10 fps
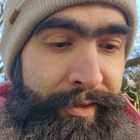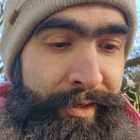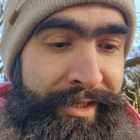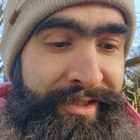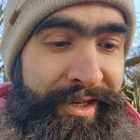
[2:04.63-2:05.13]

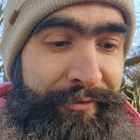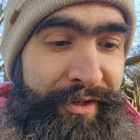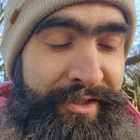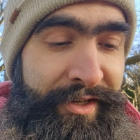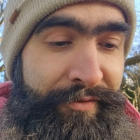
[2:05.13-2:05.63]
let's see if
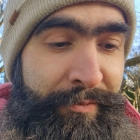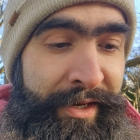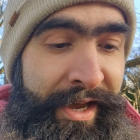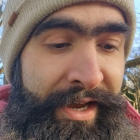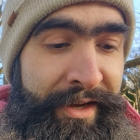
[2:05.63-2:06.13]
this gives
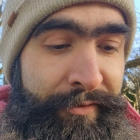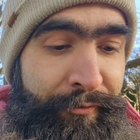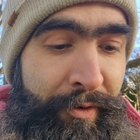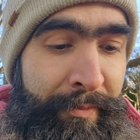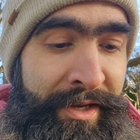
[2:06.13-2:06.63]
me a
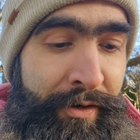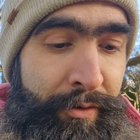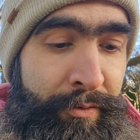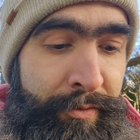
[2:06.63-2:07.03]
Flamigo.